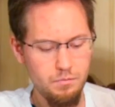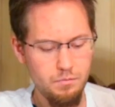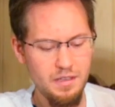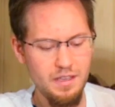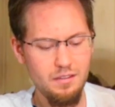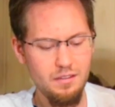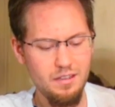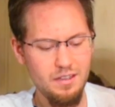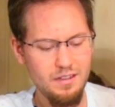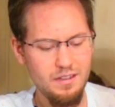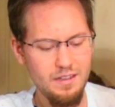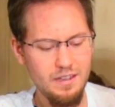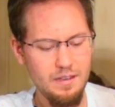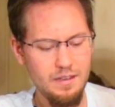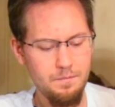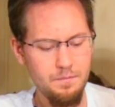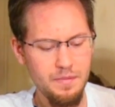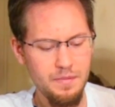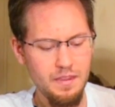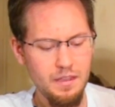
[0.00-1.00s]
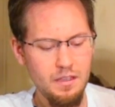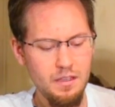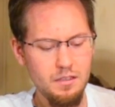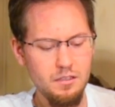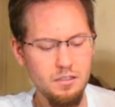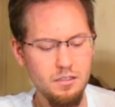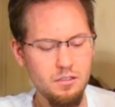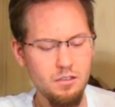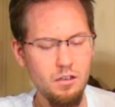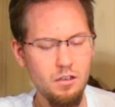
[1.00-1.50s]
basically
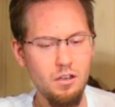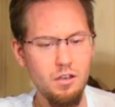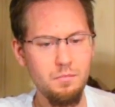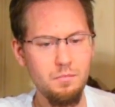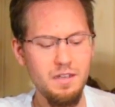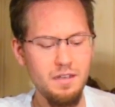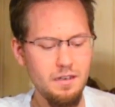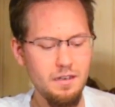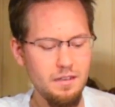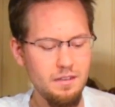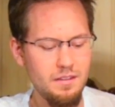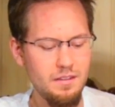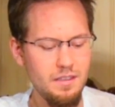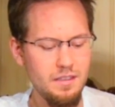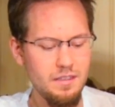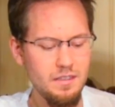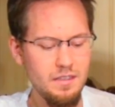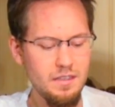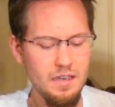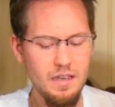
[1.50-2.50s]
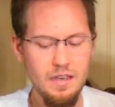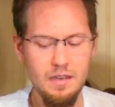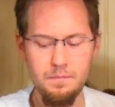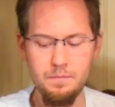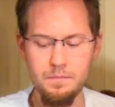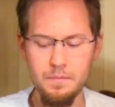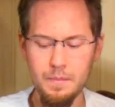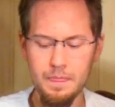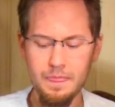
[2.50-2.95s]
determine the